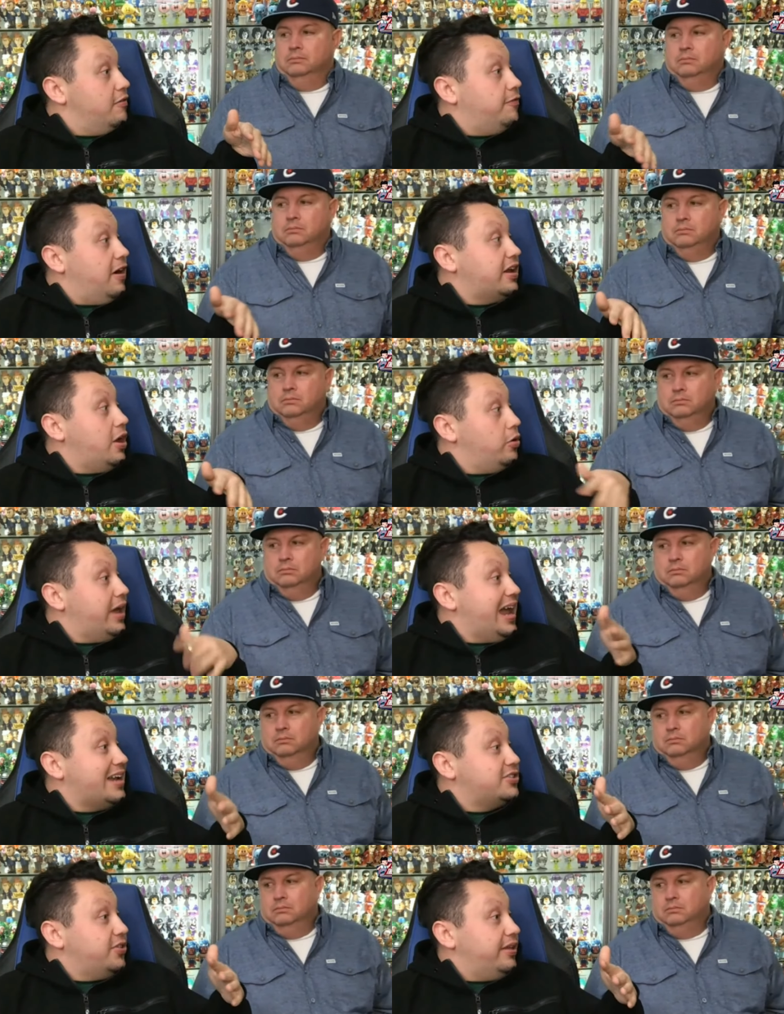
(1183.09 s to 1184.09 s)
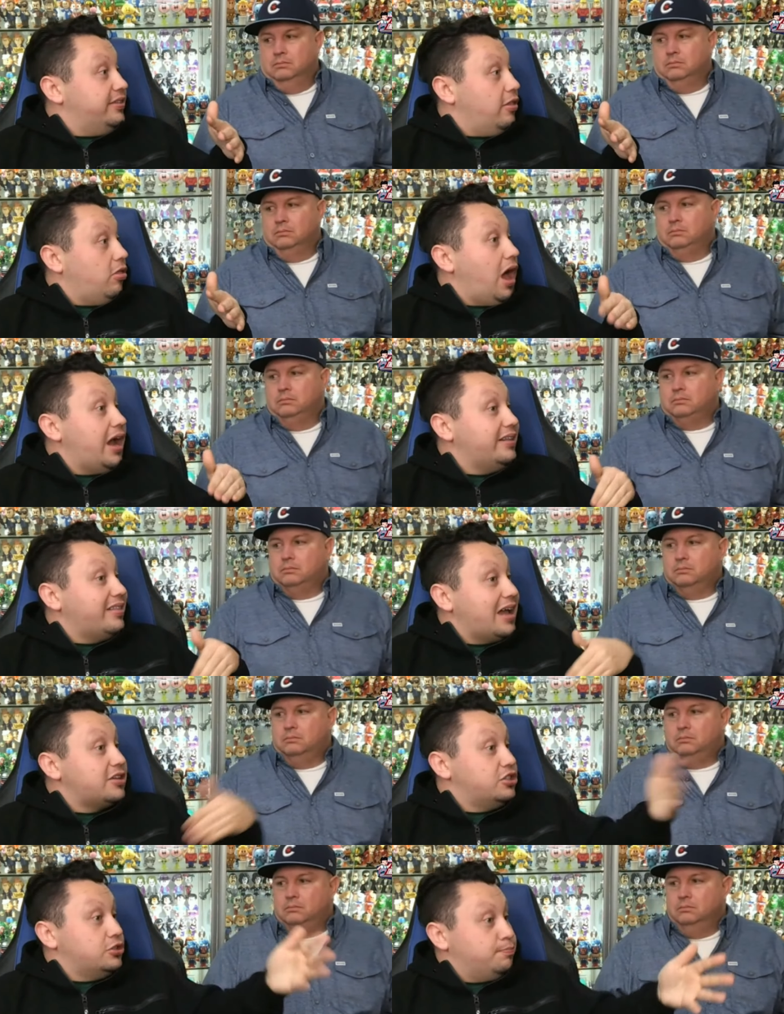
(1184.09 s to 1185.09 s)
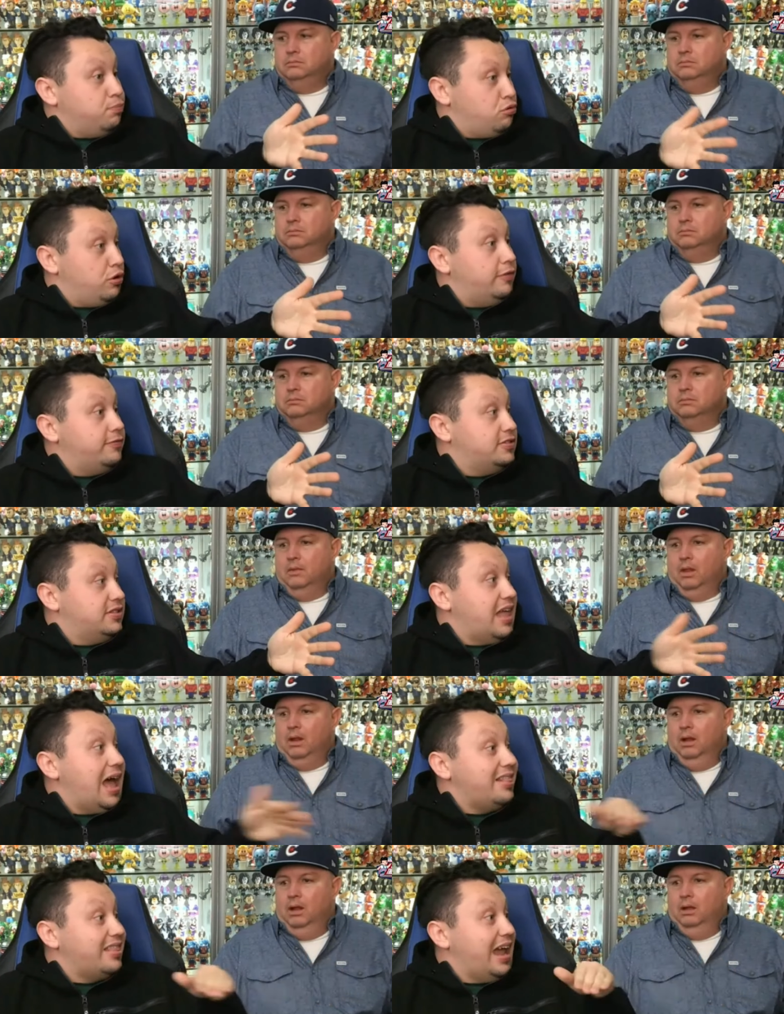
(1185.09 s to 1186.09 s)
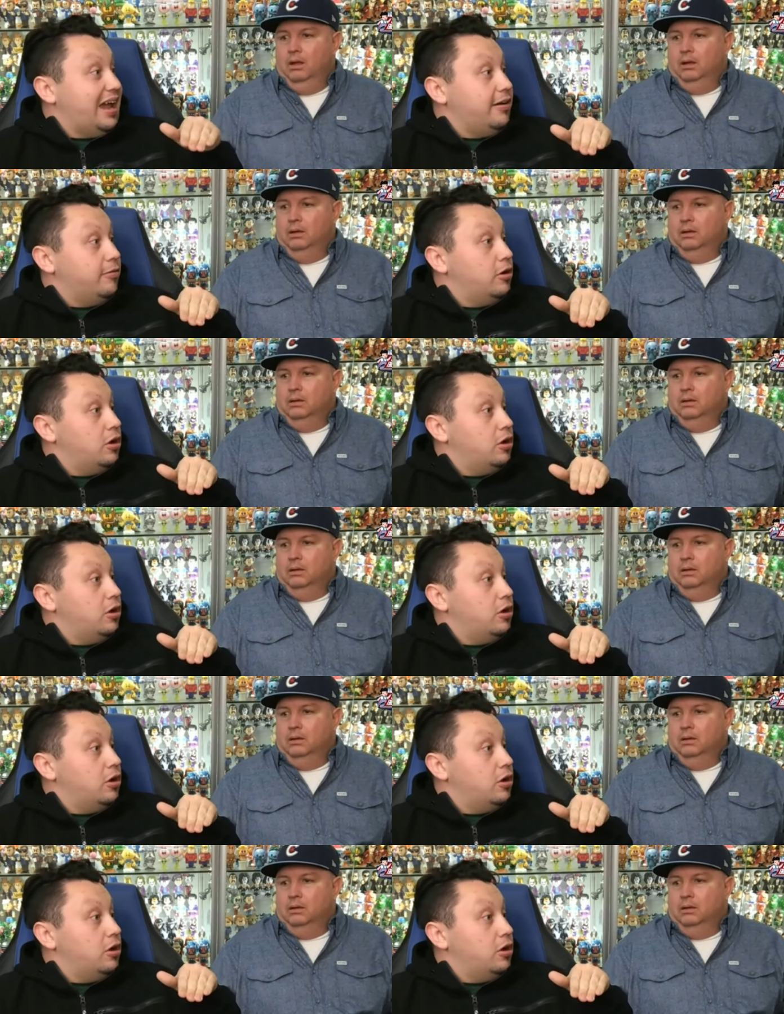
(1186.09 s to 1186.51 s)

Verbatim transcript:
Speaker 1: Funko canceling the line, that just proves that they